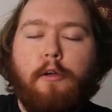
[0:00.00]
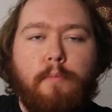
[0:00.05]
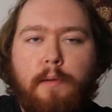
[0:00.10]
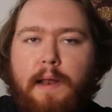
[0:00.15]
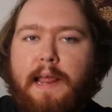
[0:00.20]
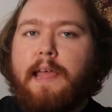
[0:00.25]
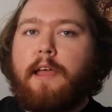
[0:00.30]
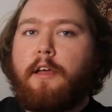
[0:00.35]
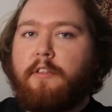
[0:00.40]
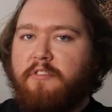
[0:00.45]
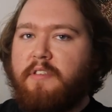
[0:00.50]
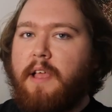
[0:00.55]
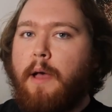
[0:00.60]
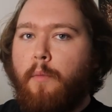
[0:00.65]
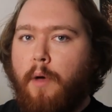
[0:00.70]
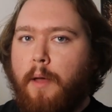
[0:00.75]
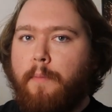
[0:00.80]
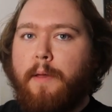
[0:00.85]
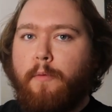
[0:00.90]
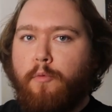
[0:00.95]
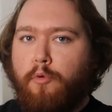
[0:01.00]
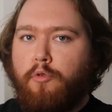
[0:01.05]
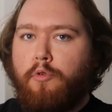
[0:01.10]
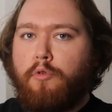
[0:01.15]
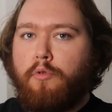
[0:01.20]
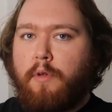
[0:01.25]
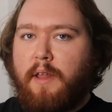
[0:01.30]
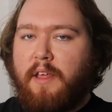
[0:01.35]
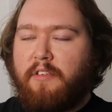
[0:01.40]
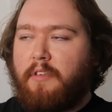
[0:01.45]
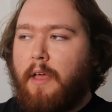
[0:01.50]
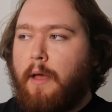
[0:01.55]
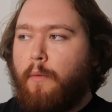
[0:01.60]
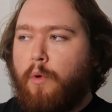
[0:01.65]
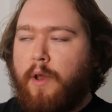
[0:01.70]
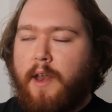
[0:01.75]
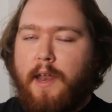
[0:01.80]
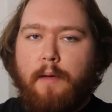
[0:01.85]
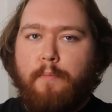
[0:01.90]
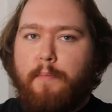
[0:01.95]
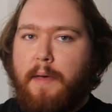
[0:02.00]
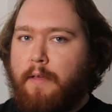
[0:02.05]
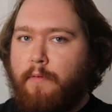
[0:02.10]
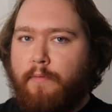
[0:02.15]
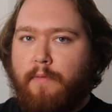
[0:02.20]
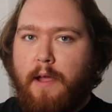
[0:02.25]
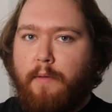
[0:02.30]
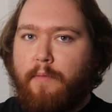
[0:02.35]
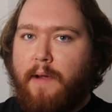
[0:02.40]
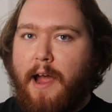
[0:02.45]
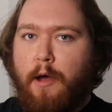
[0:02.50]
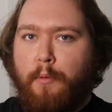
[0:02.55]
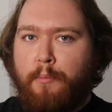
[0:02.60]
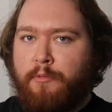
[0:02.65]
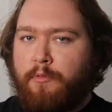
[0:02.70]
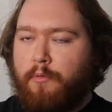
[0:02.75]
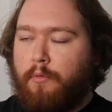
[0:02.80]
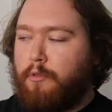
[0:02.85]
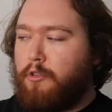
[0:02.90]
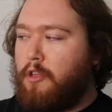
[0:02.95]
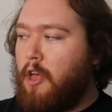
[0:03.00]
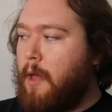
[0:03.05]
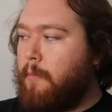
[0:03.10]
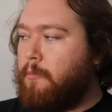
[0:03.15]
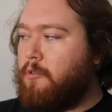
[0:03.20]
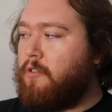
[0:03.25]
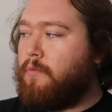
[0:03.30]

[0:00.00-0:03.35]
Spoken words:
completely understand why people call this like one of their best favorite albums of all time.